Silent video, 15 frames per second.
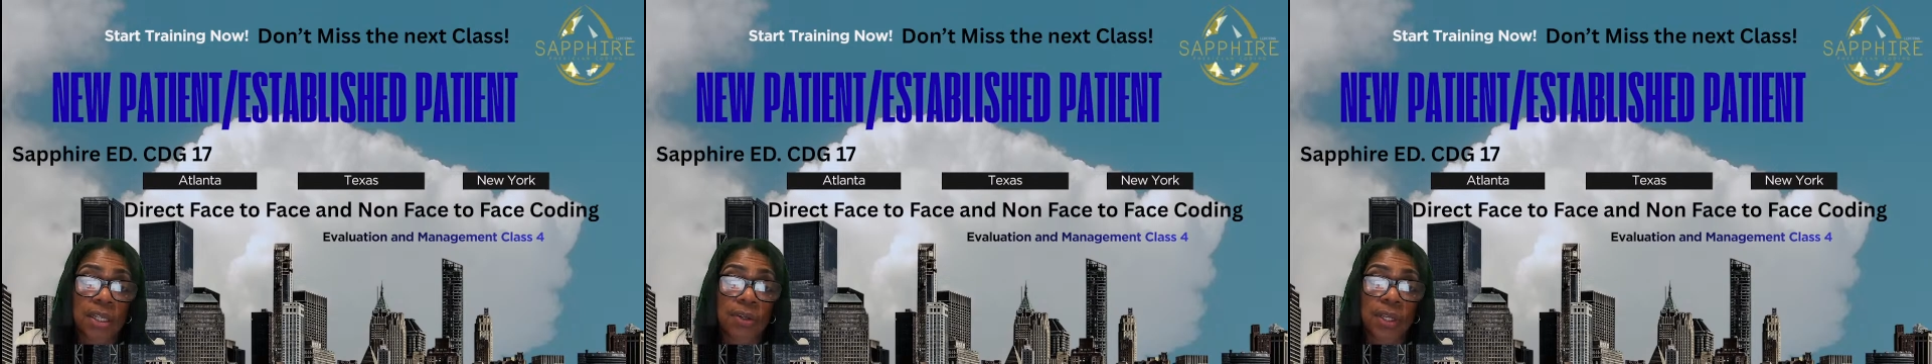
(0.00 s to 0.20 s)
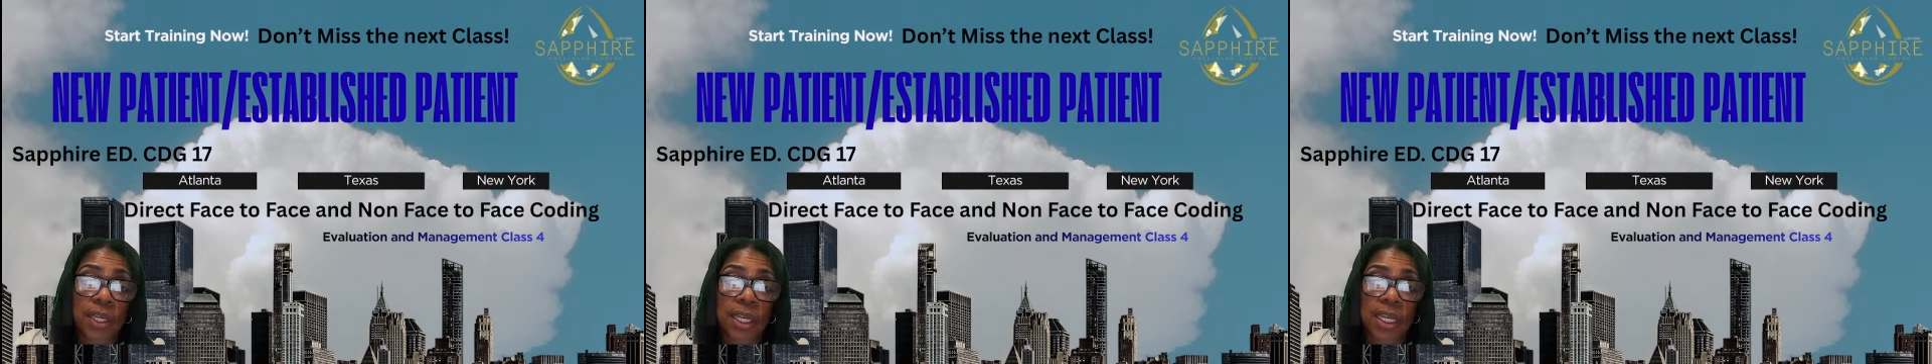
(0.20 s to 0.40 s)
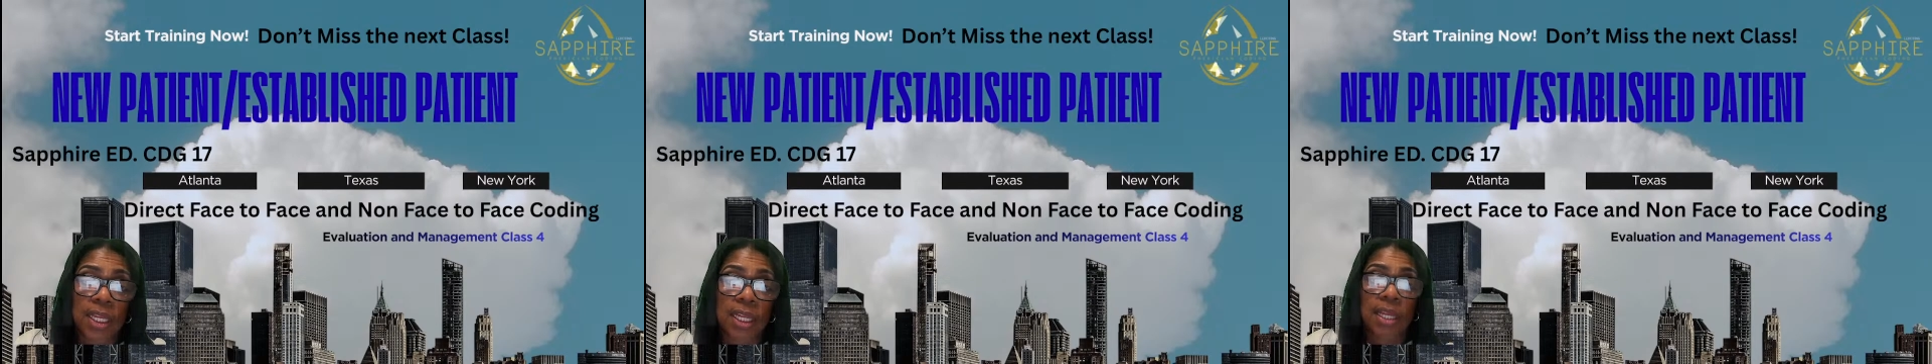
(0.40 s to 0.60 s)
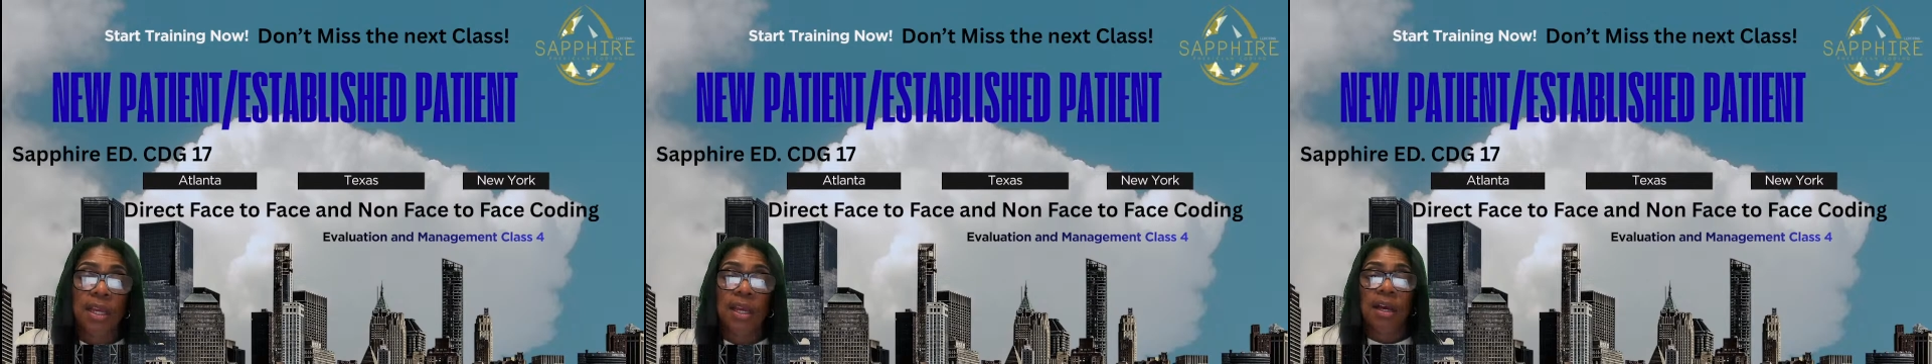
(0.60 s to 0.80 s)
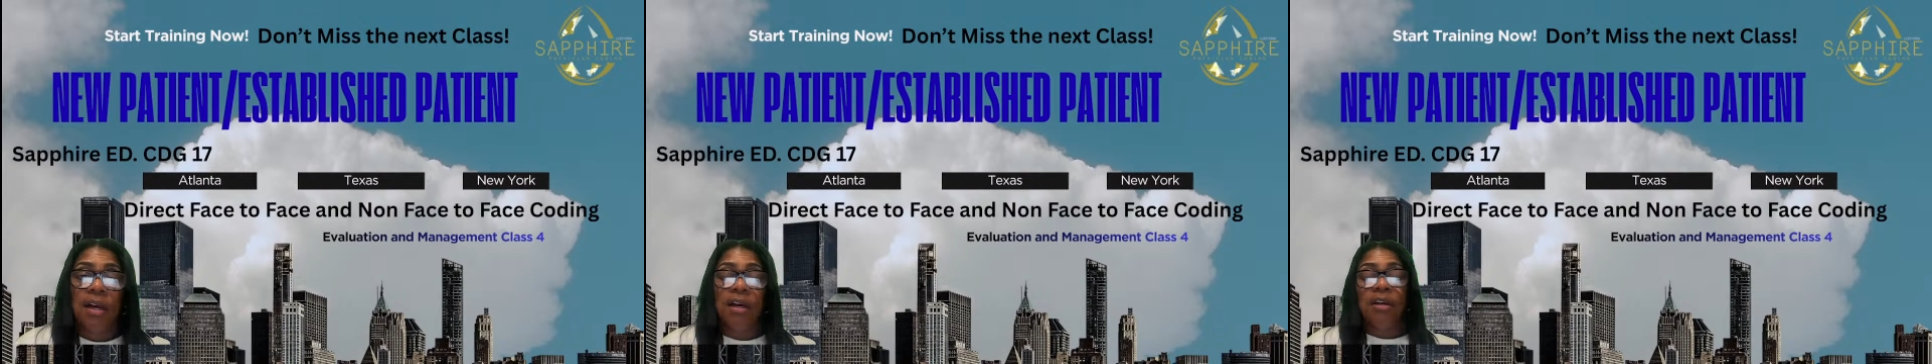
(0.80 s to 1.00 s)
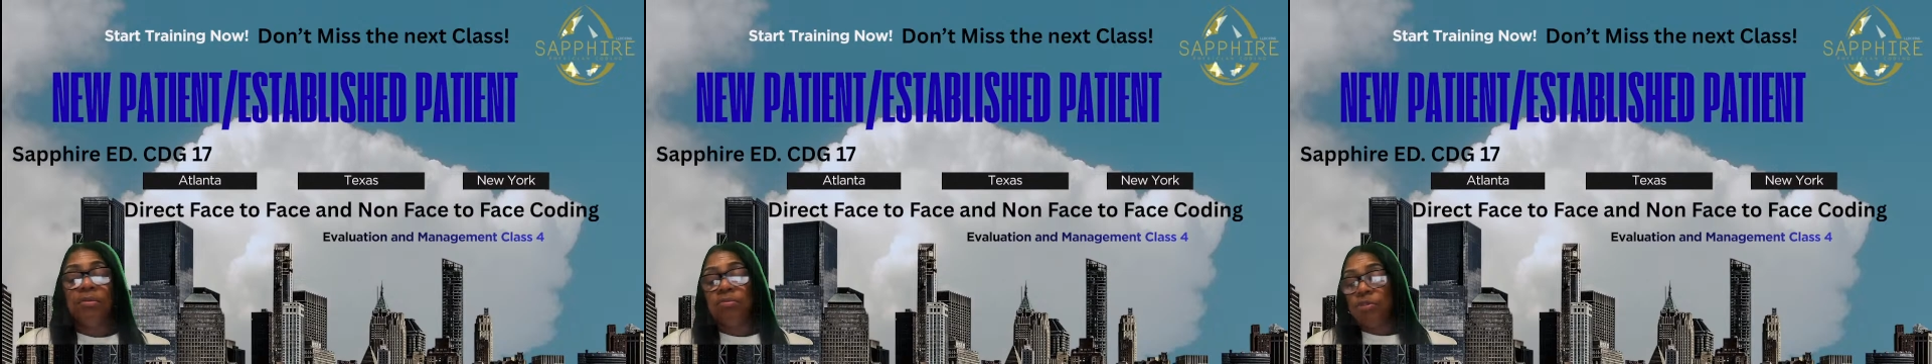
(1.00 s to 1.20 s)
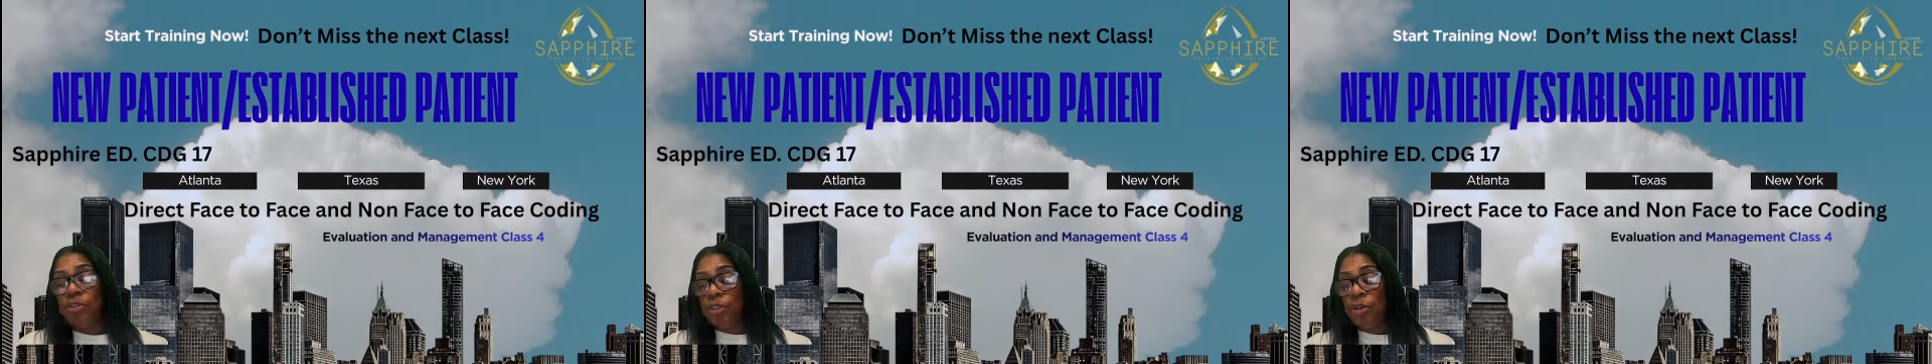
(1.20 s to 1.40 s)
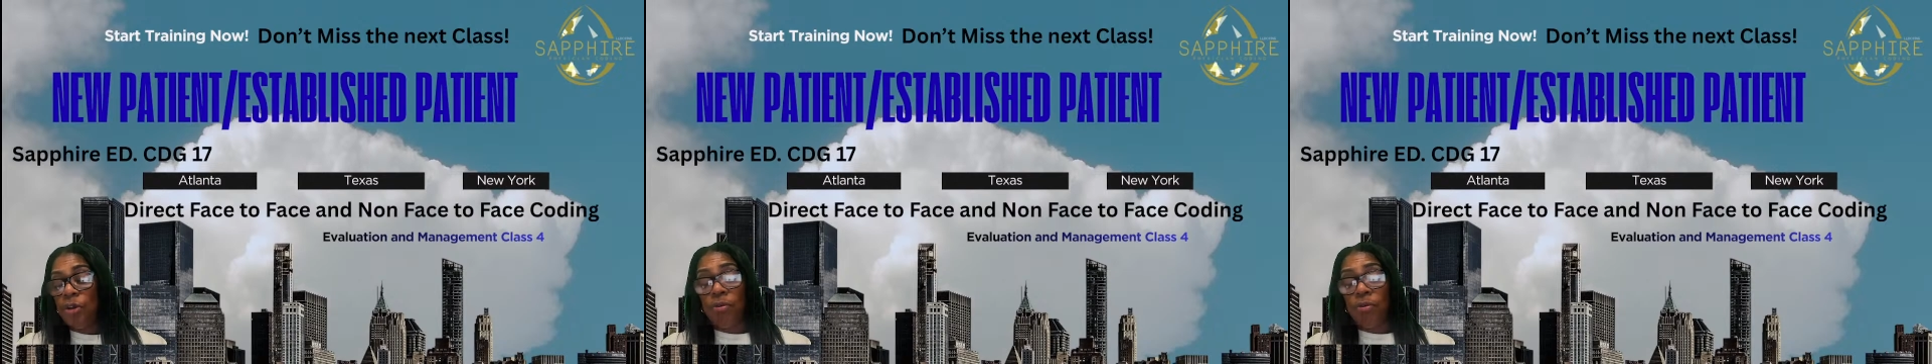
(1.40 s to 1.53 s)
Okay, the